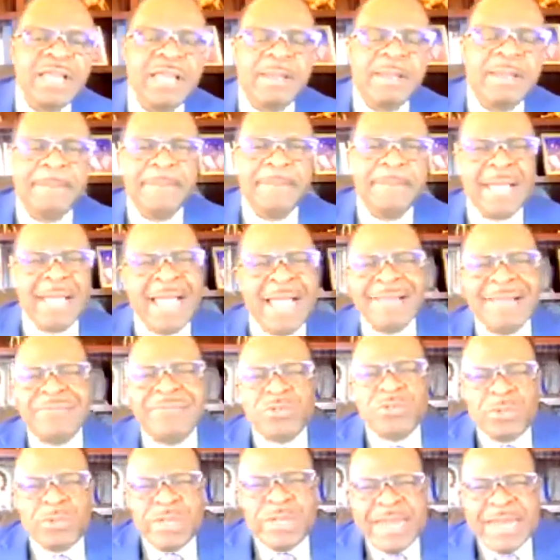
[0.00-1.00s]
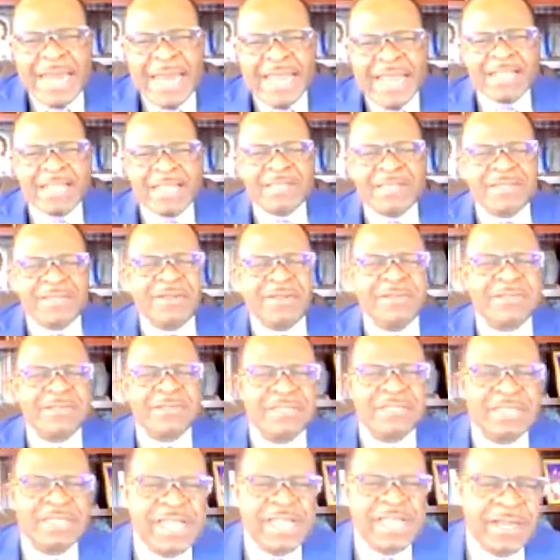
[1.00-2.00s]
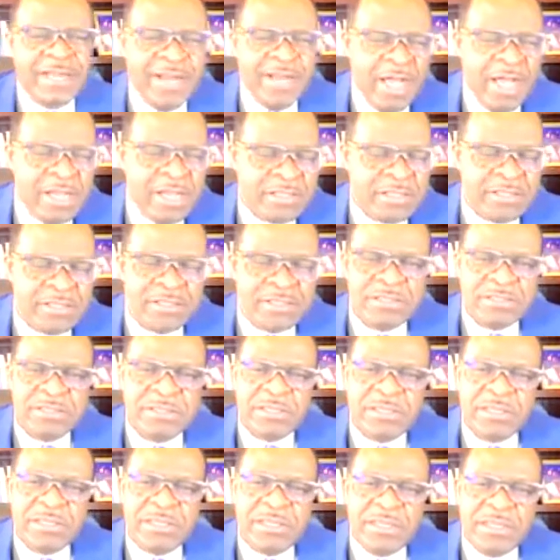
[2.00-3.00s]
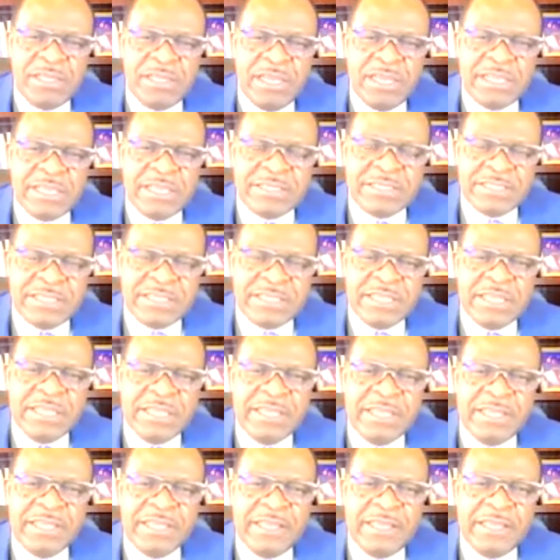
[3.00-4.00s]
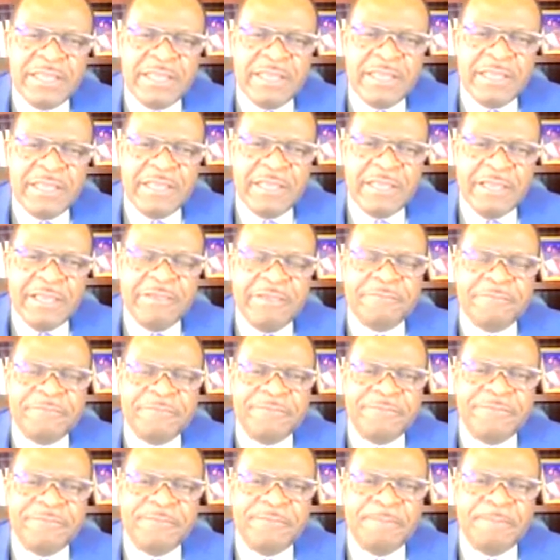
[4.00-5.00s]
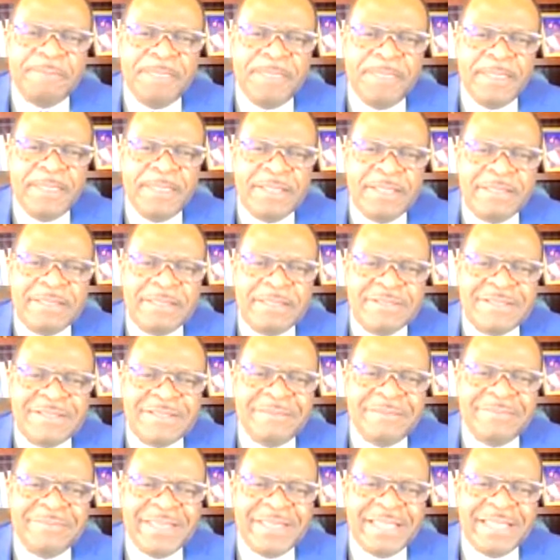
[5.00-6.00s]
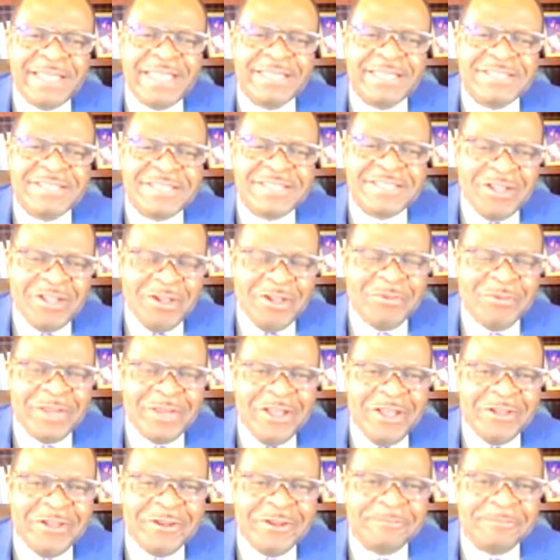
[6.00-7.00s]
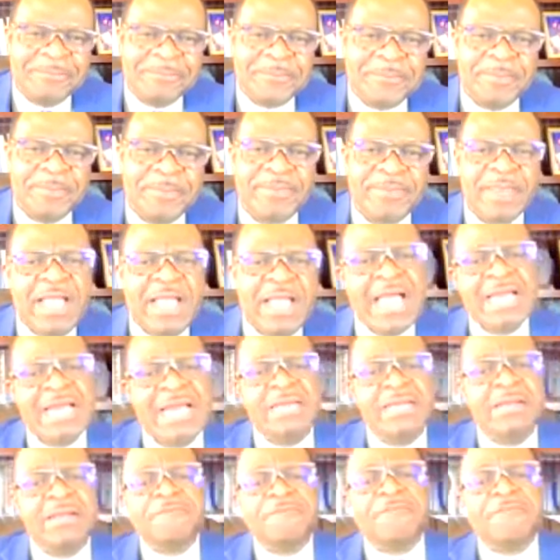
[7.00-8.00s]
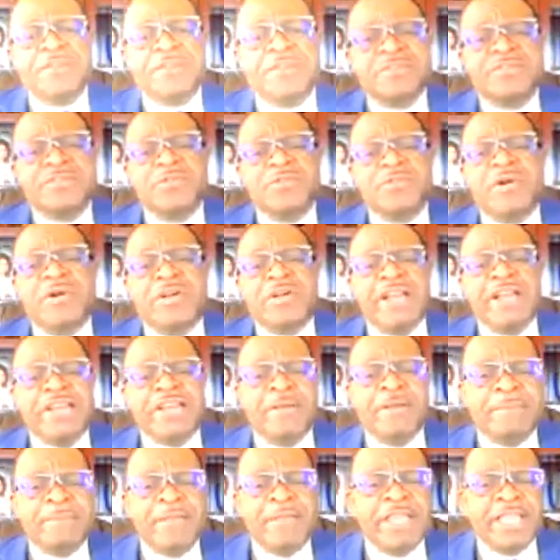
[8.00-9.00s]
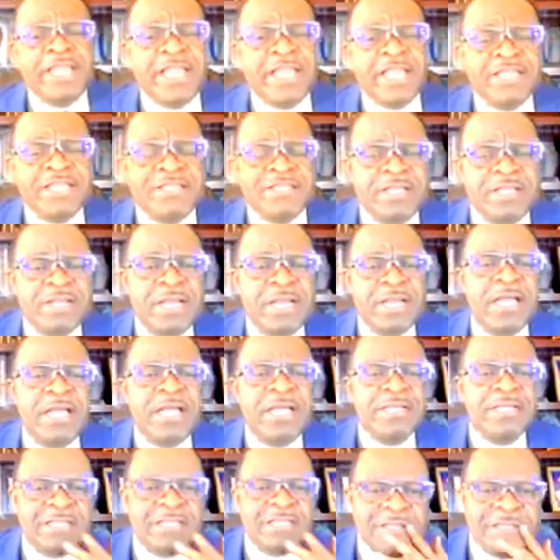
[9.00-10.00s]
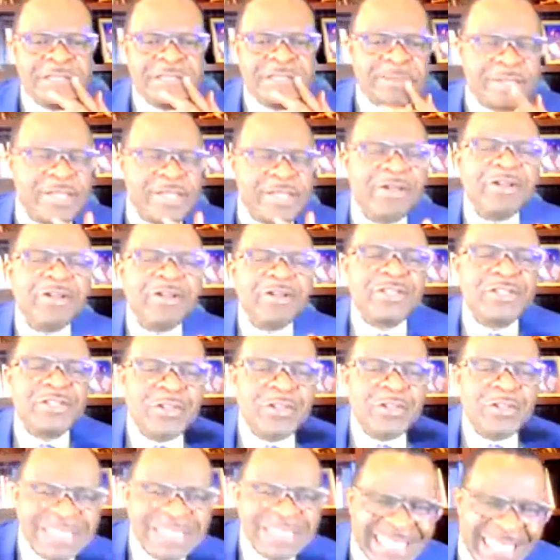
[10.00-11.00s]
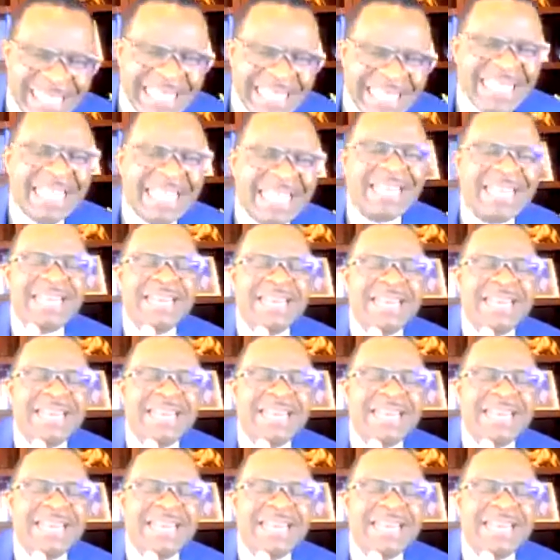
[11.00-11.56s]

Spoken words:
perhaps we need to go see a doctor and see if something is going on. And for those who are already on medication, just because you're taking